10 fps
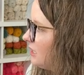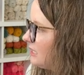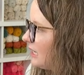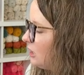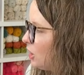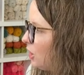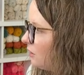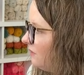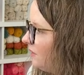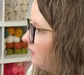It's like a dollar
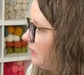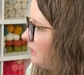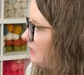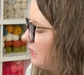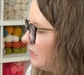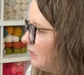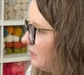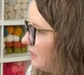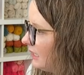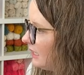fifty to send
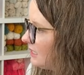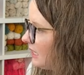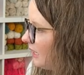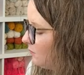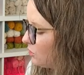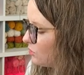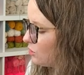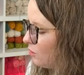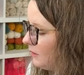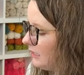it to get a stamp, so it's
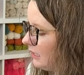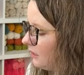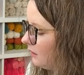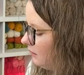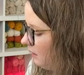no big deal.